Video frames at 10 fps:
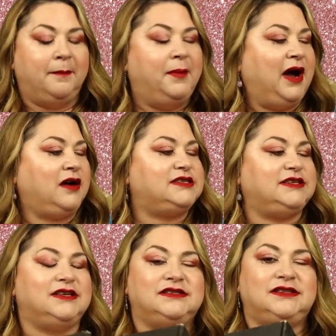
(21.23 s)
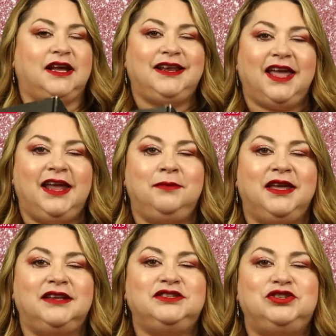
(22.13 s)
boxes that came
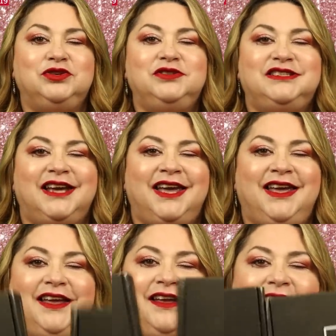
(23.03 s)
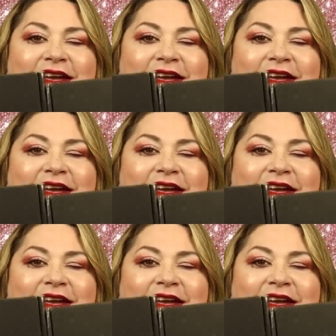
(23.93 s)
in today.